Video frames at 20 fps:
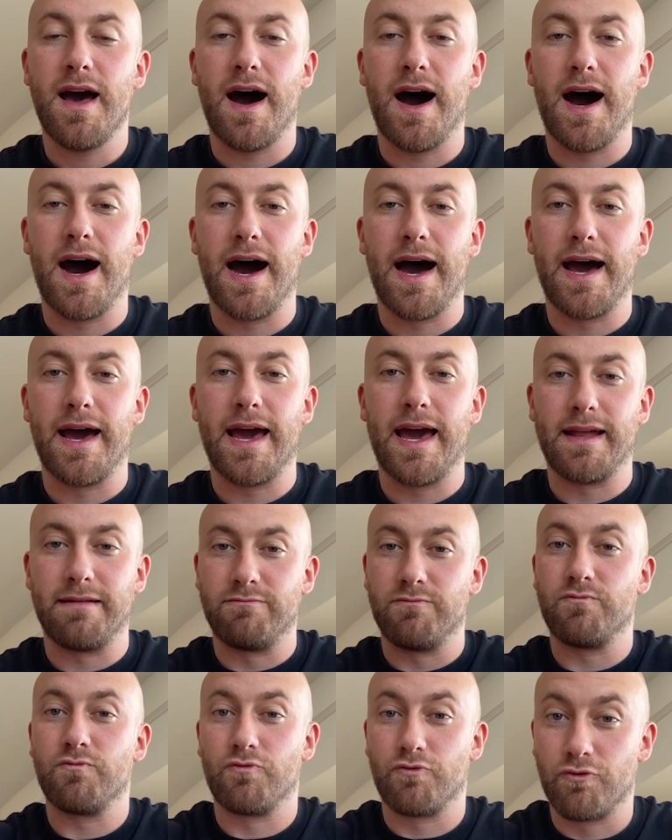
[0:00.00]

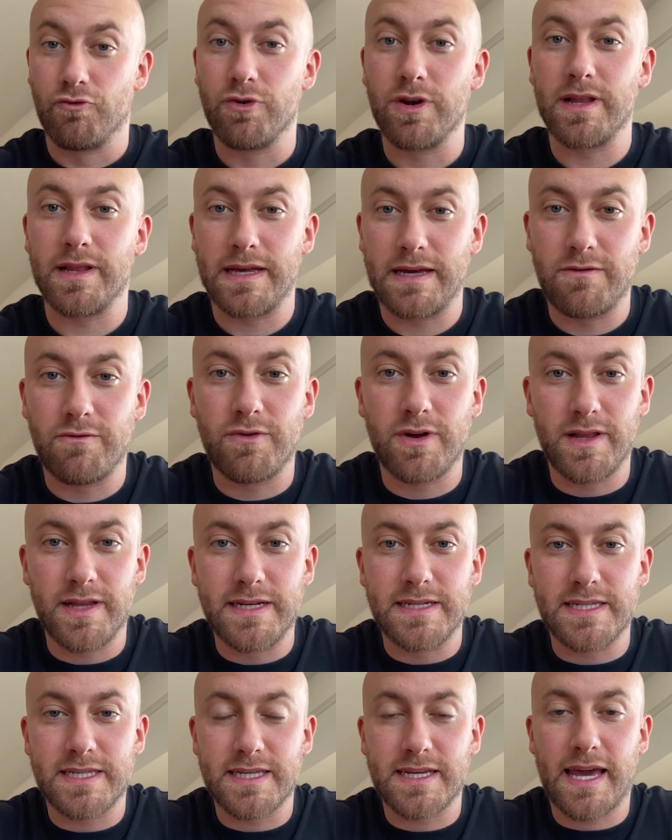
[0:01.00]
and really,
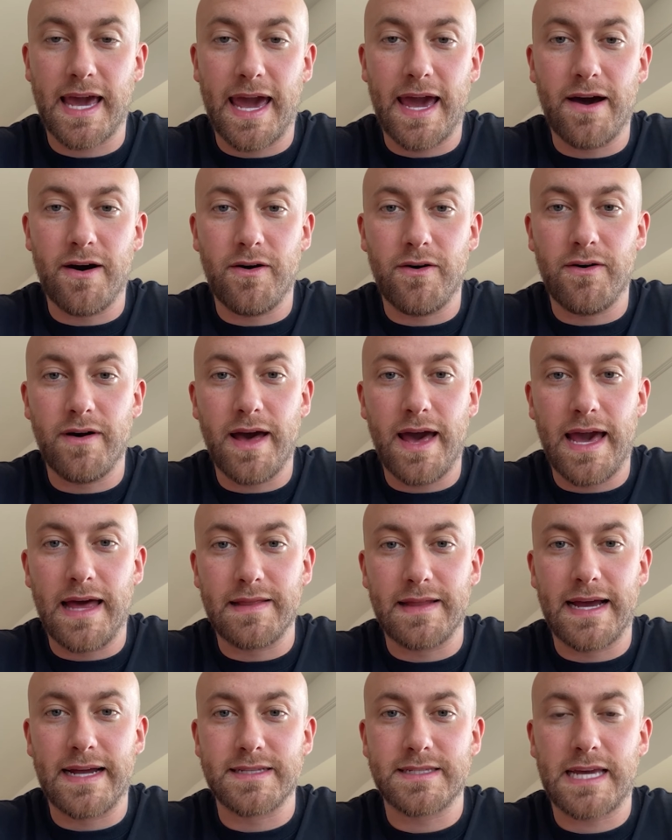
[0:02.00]
really scale a
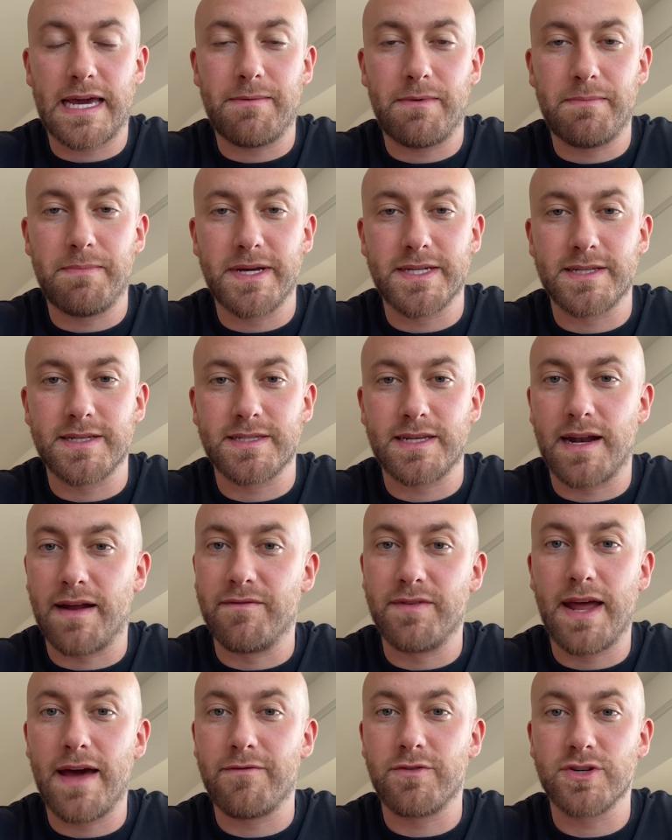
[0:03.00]
landscaping business. And I've
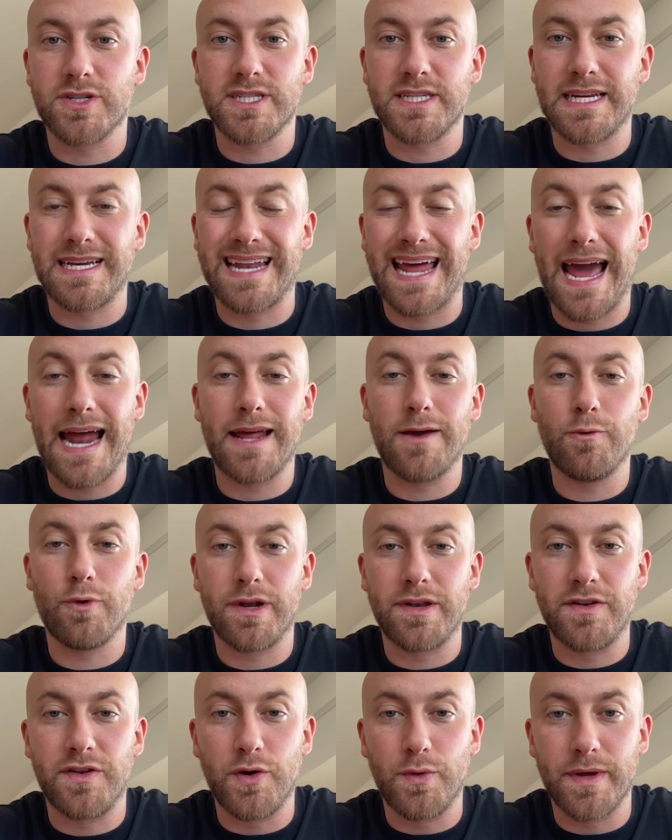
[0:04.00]
never seen
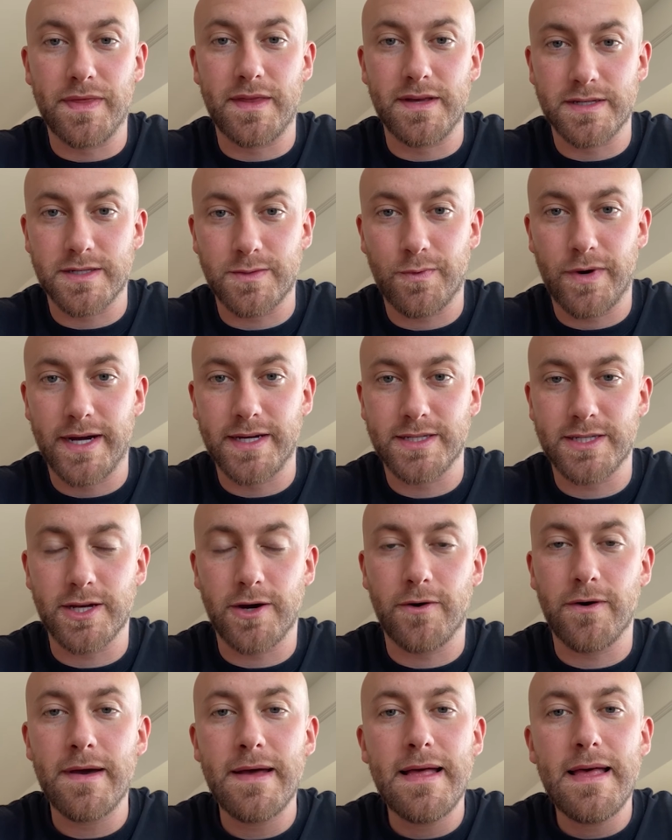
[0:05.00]
anyone do it this way.
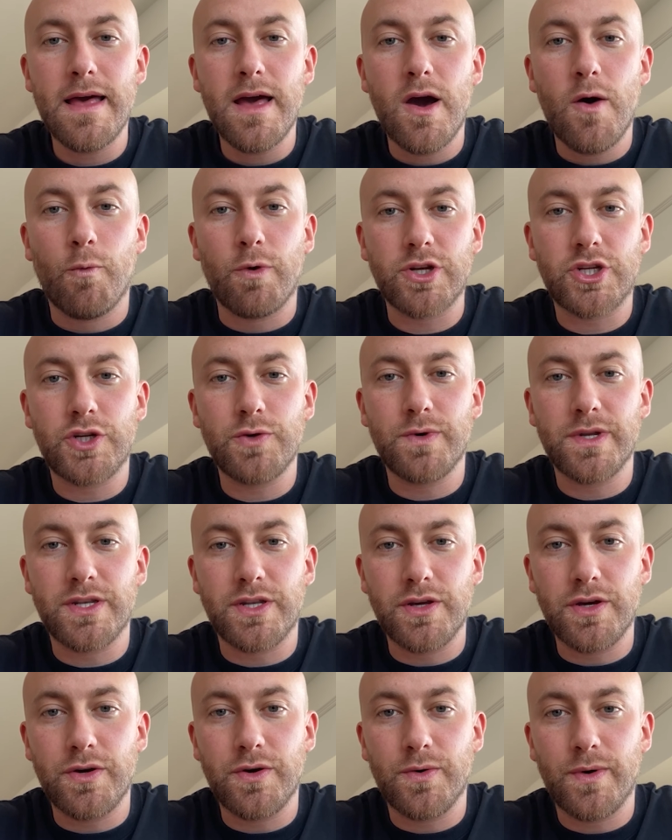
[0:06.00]
So what you would
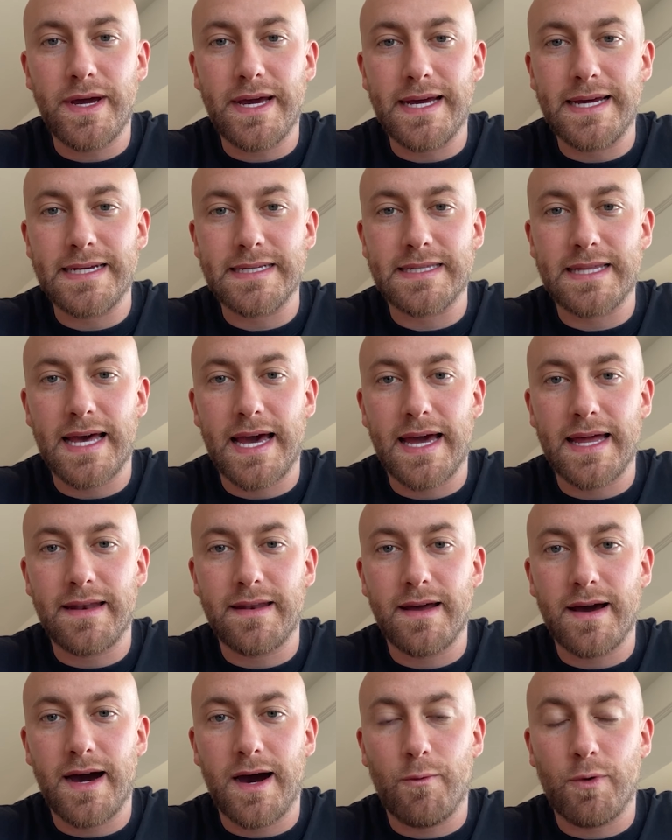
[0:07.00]
do is
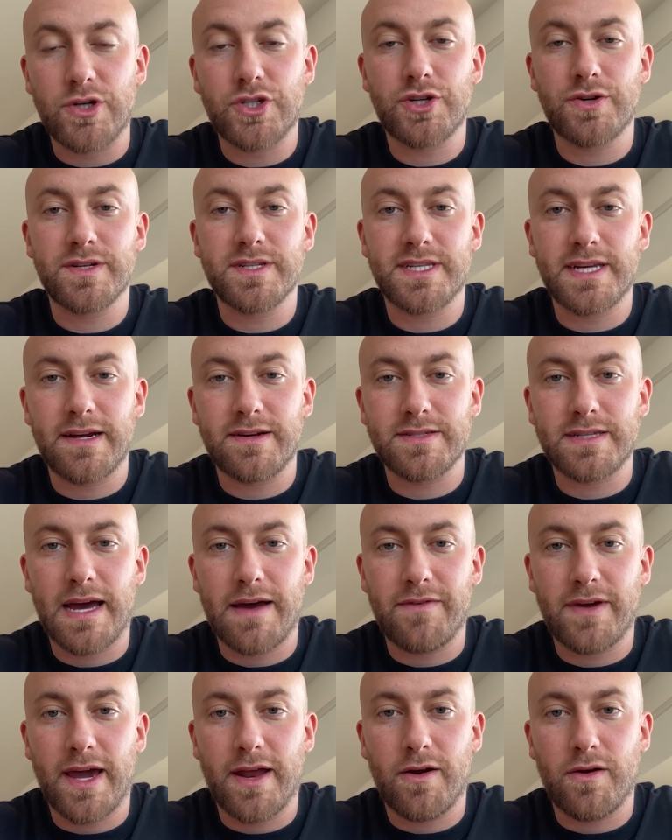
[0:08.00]
then once you're in Sales
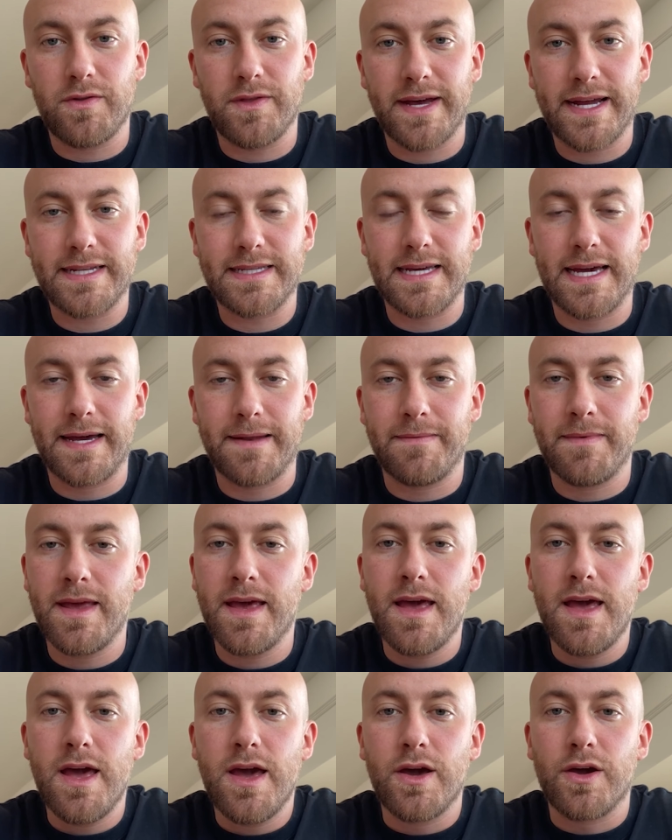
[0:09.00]
Navigator on LinkedIn,
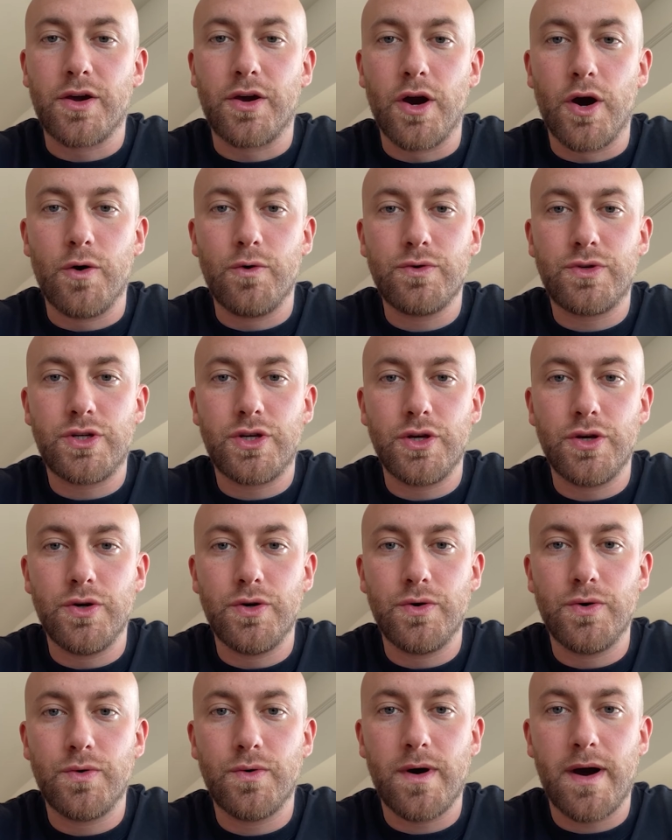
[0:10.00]
go
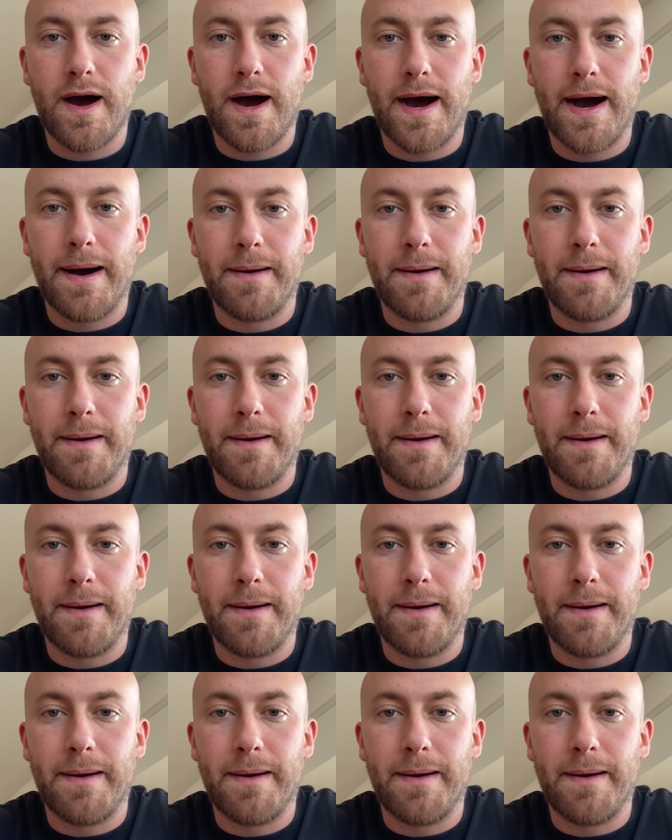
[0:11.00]
to